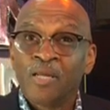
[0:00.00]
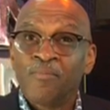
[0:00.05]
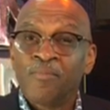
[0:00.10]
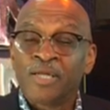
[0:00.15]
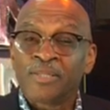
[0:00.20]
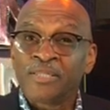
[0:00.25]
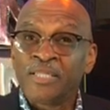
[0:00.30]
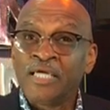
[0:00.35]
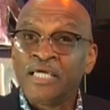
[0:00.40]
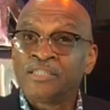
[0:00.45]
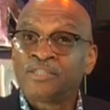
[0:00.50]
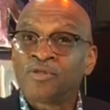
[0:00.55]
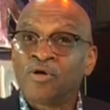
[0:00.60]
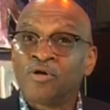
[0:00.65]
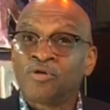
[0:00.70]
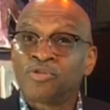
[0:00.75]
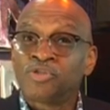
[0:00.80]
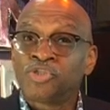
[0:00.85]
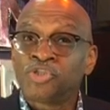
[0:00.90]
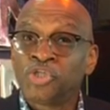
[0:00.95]
But these
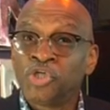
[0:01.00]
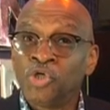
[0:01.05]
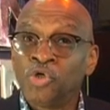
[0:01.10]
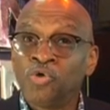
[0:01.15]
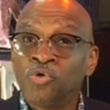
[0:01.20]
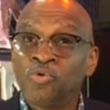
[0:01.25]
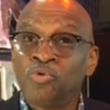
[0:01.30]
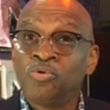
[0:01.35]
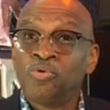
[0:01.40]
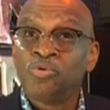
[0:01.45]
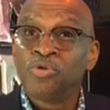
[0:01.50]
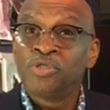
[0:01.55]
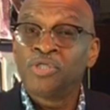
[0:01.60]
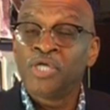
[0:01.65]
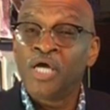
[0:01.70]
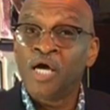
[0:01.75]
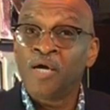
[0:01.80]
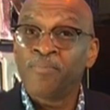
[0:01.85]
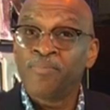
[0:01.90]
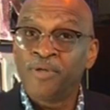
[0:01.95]
are two
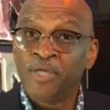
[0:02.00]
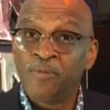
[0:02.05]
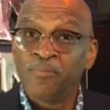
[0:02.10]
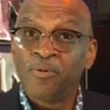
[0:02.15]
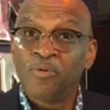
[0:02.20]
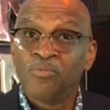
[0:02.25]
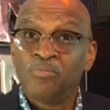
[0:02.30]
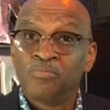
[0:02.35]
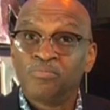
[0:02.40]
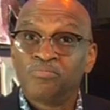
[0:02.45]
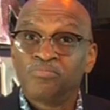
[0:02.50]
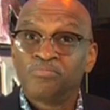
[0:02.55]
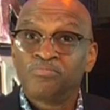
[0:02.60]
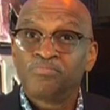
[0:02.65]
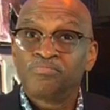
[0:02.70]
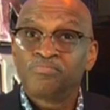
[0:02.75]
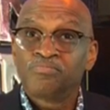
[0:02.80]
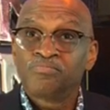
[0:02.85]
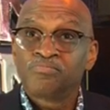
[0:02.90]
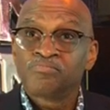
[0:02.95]
young people
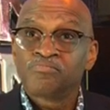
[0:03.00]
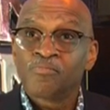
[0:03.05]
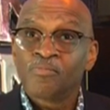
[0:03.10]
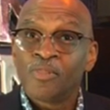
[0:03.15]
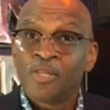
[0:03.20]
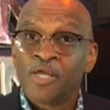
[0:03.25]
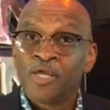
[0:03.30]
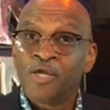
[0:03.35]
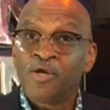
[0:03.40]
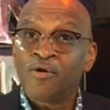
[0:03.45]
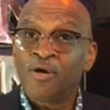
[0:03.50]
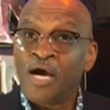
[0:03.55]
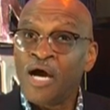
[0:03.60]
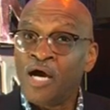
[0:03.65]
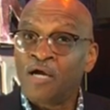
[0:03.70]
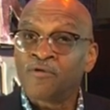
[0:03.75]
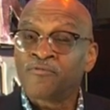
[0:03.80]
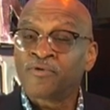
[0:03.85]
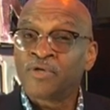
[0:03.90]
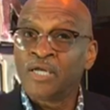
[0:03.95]
here
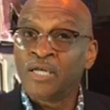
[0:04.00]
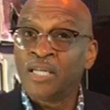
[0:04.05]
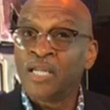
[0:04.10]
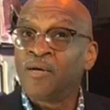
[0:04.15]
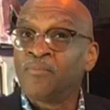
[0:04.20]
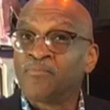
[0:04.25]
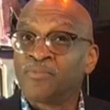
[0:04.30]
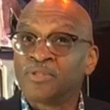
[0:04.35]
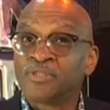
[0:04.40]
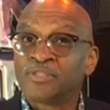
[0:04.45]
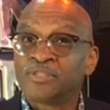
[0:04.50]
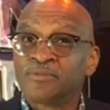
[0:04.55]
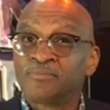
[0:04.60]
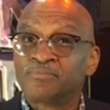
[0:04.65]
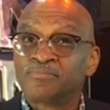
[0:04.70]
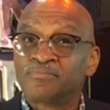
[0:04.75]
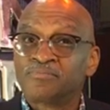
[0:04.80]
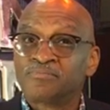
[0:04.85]
out of Columbus